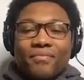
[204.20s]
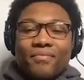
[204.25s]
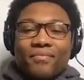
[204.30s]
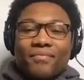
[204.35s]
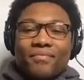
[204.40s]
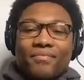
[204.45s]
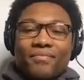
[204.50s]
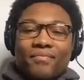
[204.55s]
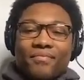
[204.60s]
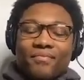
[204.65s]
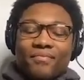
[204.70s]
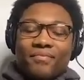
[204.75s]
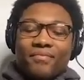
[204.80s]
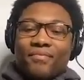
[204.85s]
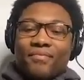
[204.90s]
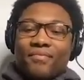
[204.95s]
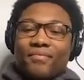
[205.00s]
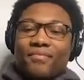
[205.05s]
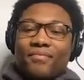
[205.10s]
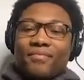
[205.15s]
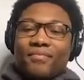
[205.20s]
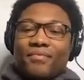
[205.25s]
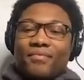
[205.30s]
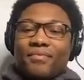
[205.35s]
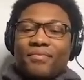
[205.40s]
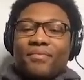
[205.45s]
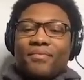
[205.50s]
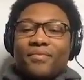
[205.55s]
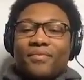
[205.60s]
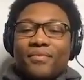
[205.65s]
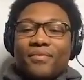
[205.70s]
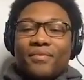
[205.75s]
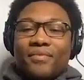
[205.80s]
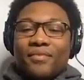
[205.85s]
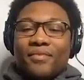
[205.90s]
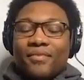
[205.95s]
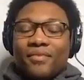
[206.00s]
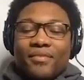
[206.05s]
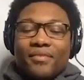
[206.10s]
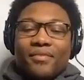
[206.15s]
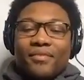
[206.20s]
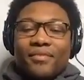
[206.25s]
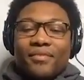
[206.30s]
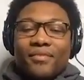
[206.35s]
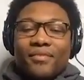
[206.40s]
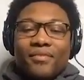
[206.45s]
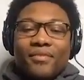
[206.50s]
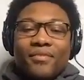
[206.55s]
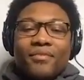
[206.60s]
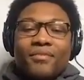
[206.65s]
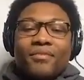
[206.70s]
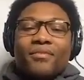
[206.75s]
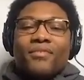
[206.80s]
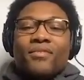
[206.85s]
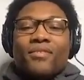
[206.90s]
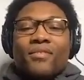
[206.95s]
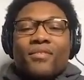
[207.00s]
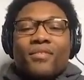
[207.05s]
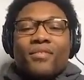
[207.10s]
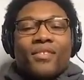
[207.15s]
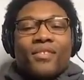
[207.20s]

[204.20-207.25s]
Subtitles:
This person isn't speaking.